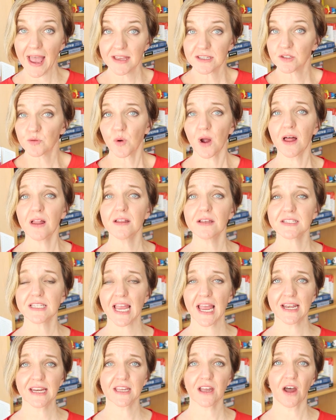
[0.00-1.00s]
as well
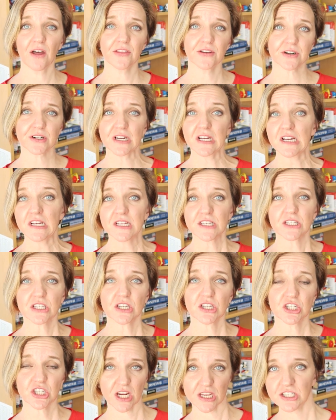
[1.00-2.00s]
as any other
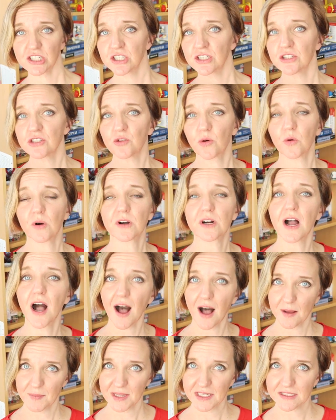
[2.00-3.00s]
suggestions or
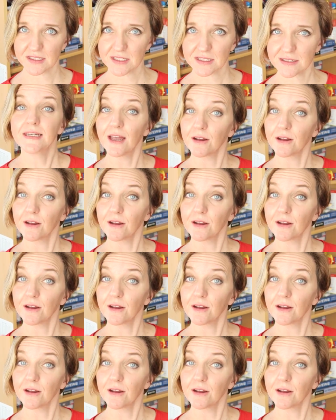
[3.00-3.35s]
comments.